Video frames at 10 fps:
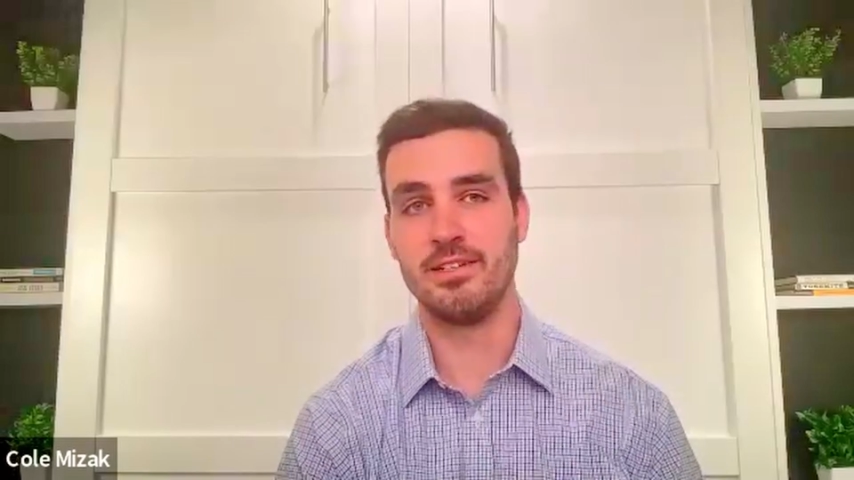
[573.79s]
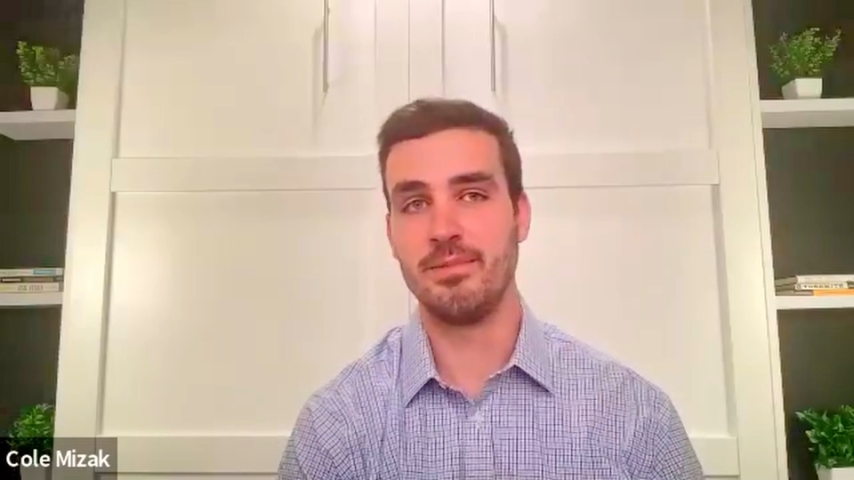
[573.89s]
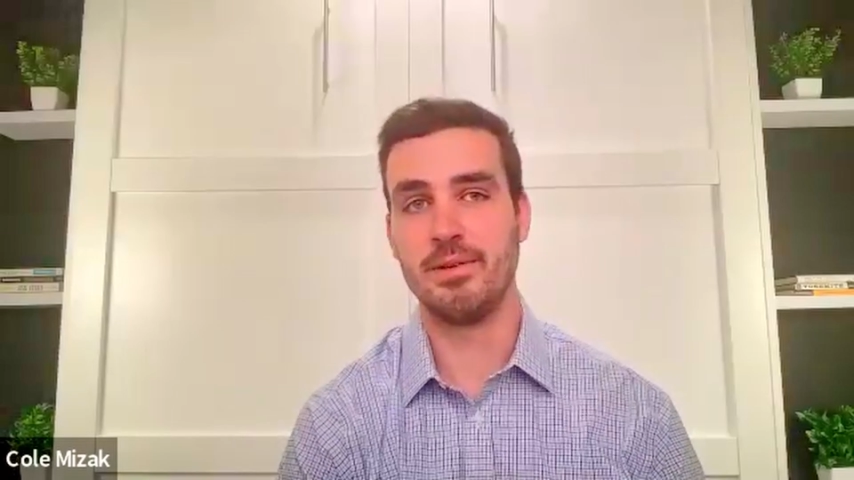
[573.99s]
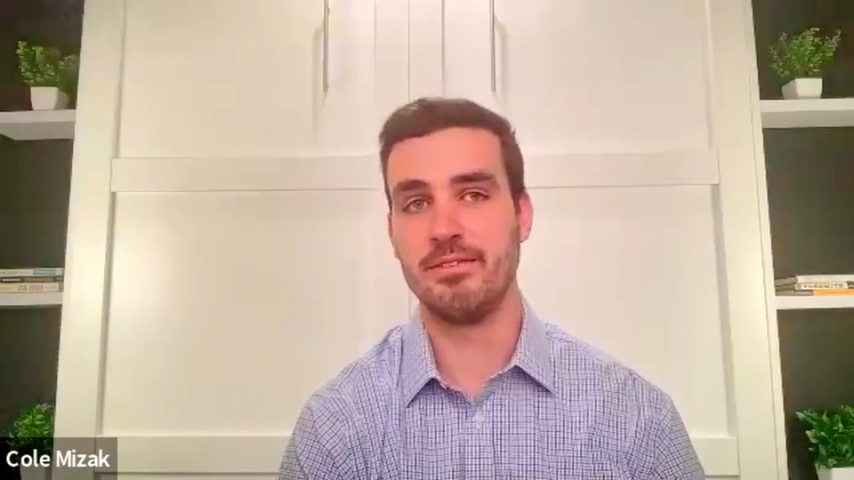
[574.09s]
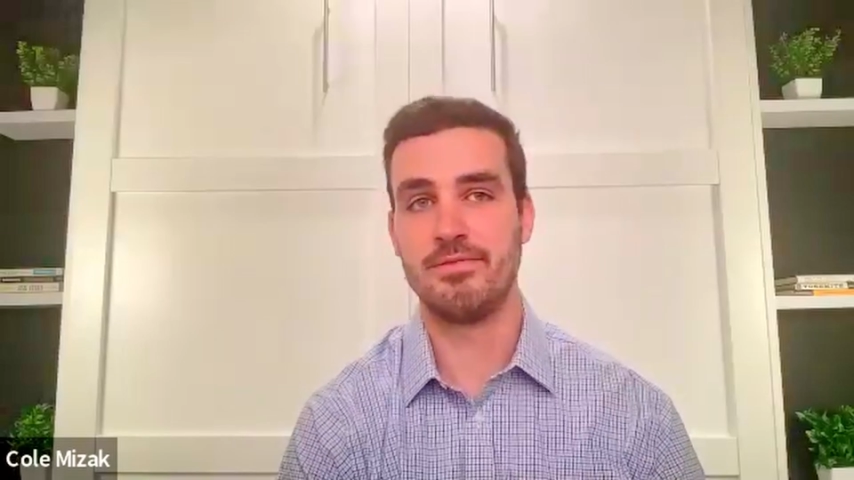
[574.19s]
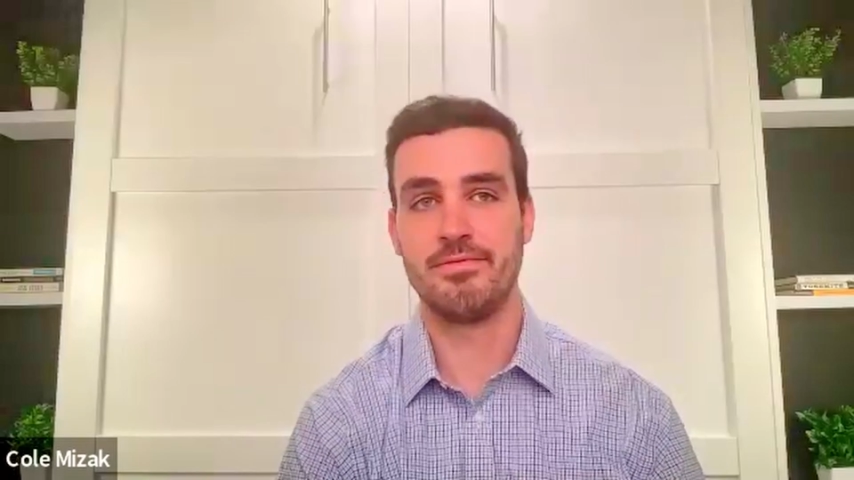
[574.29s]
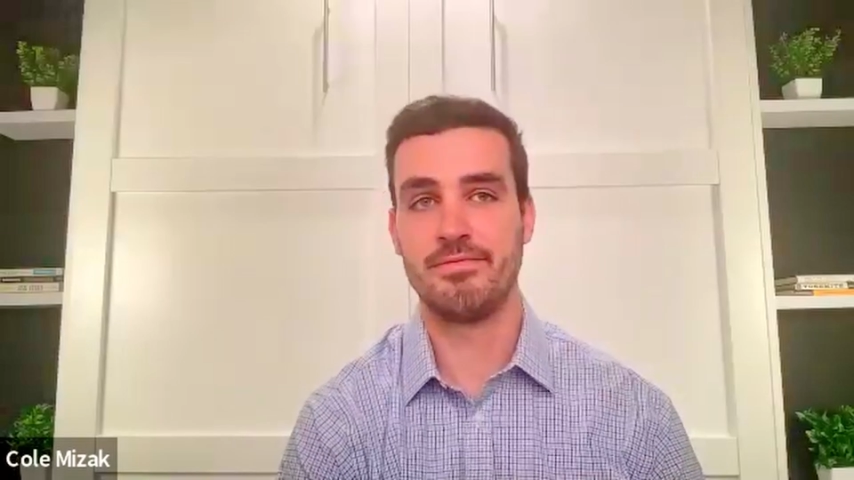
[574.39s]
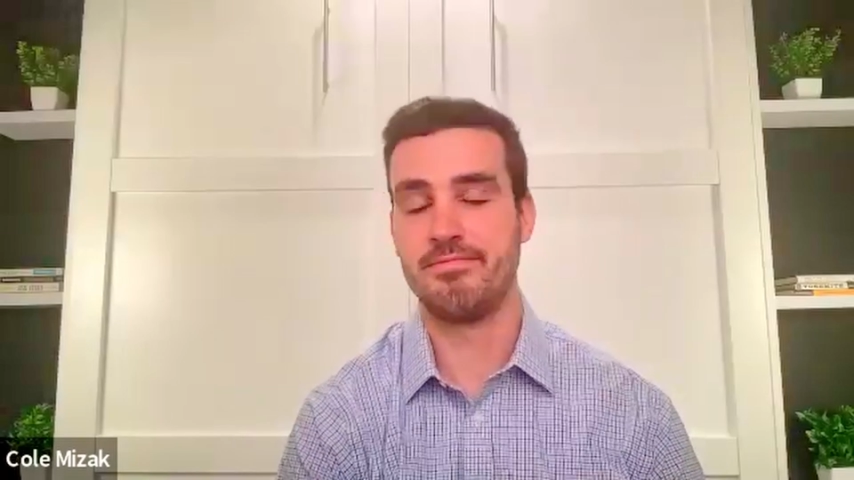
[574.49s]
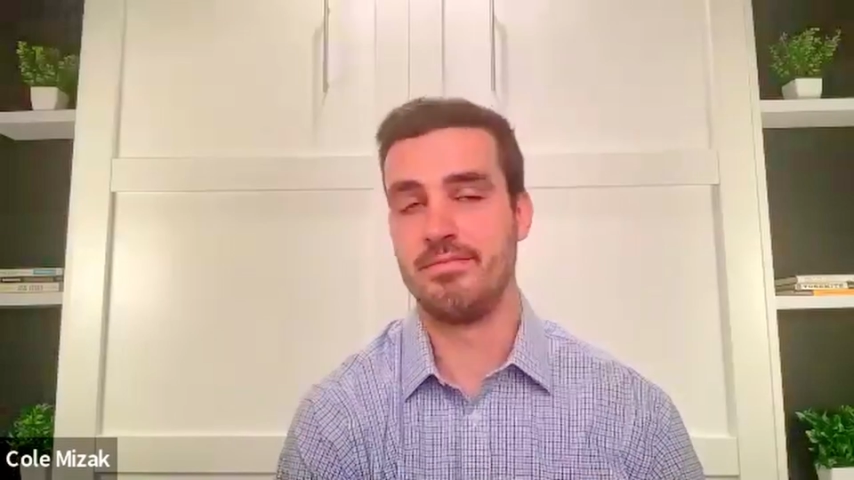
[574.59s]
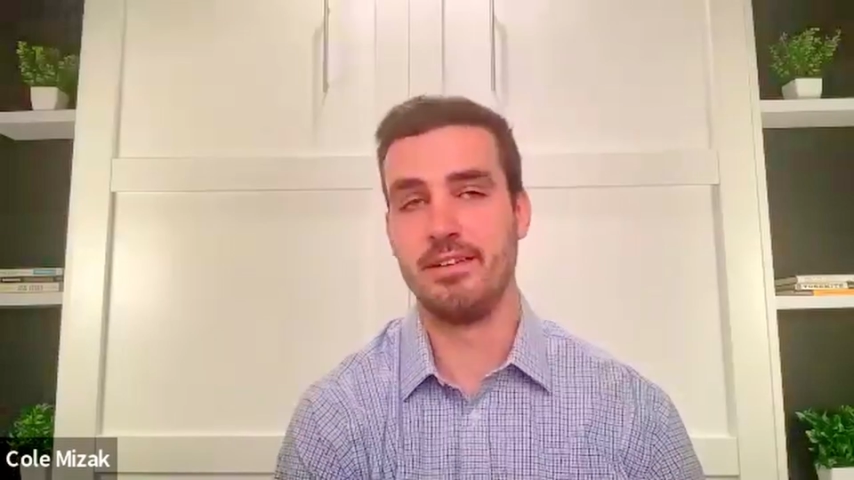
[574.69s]
I mean, if
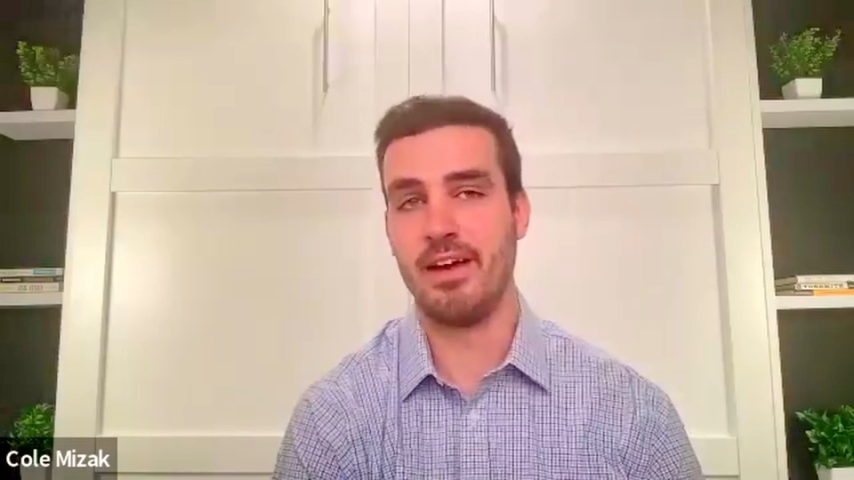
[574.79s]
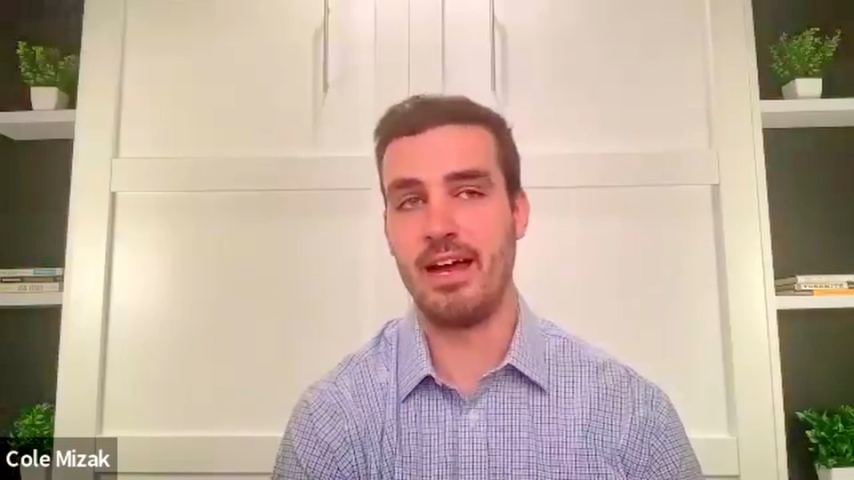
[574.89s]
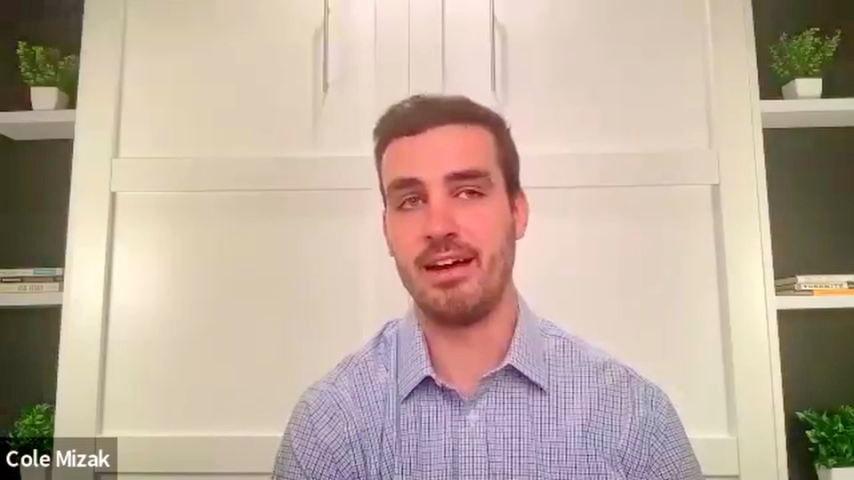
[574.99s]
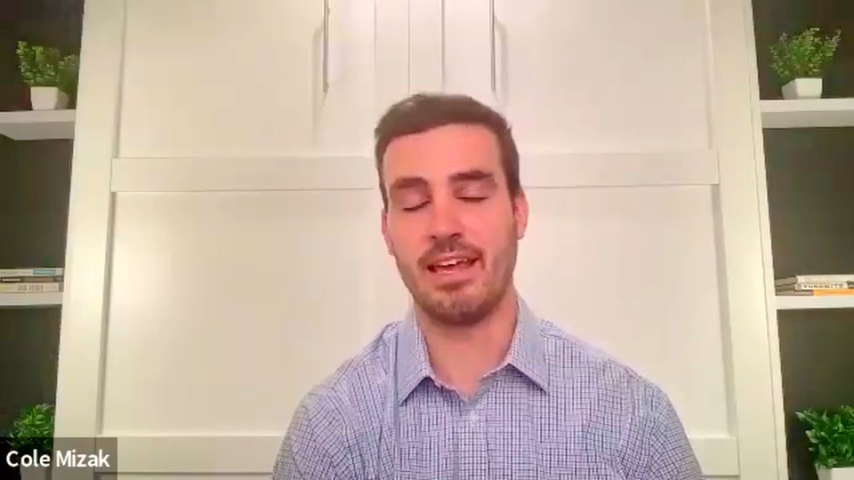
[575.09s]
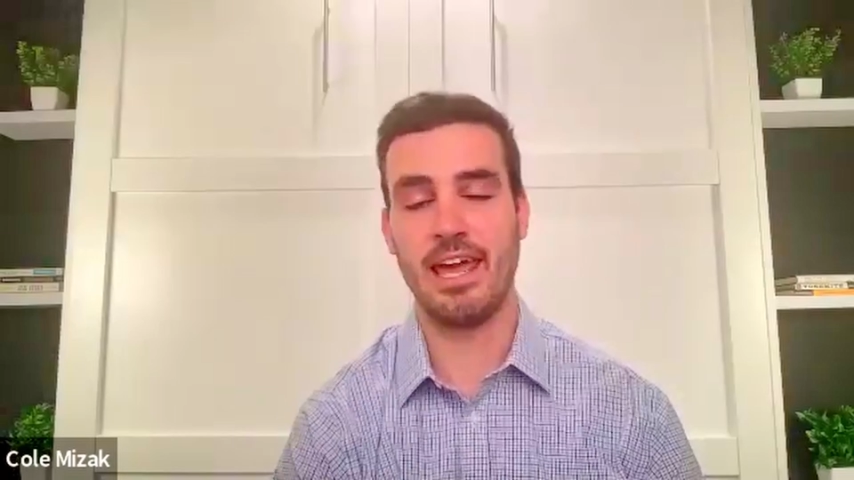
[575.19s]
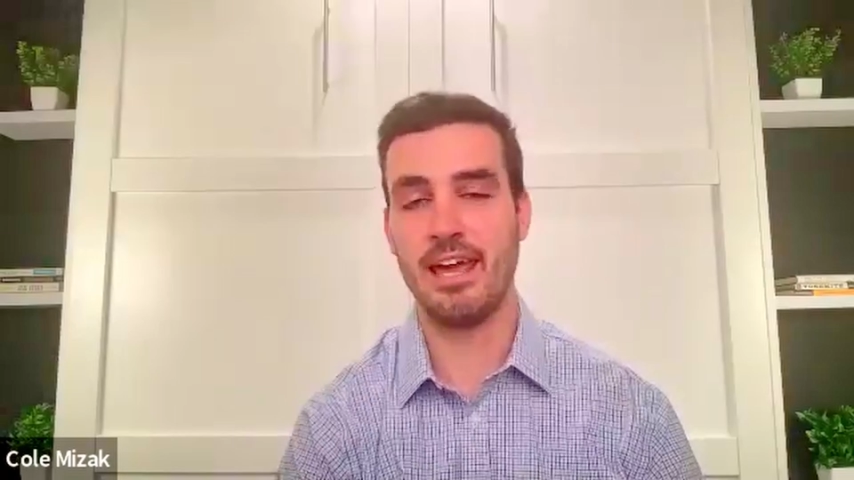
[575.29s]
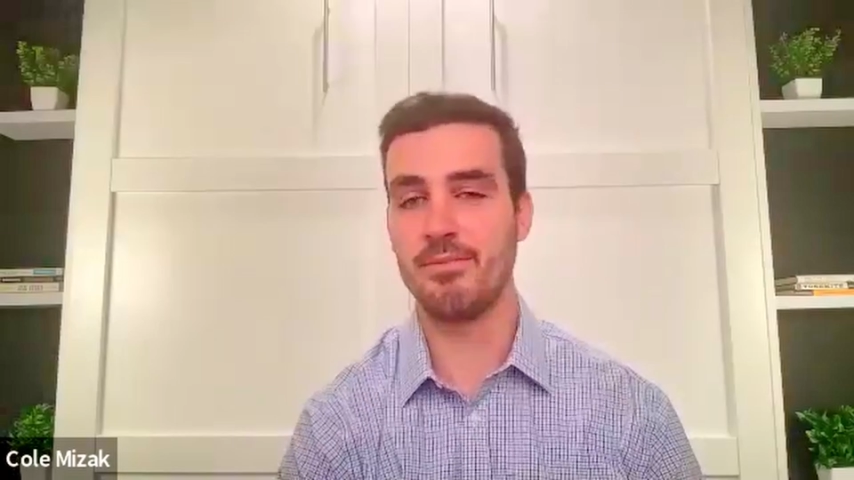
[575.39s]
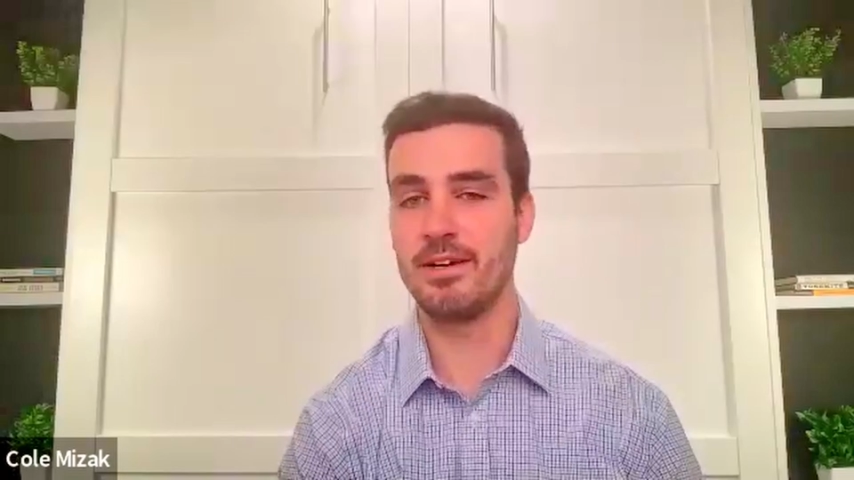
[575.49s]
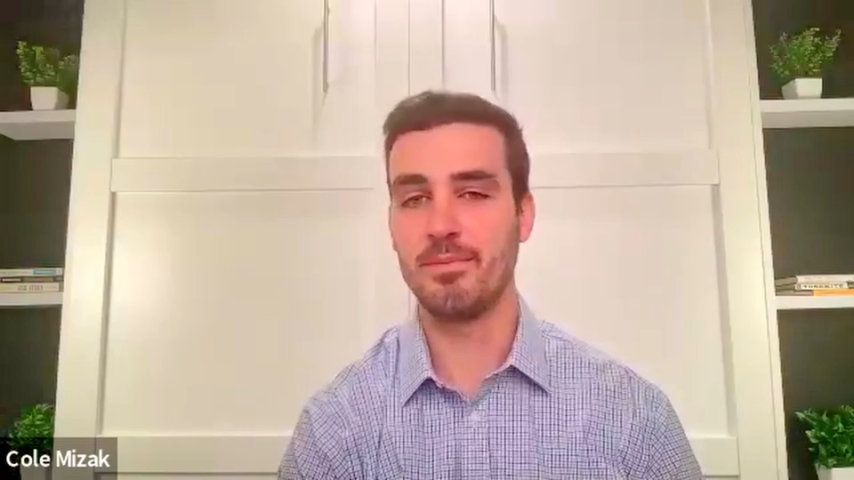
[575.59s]
Nevada can't be your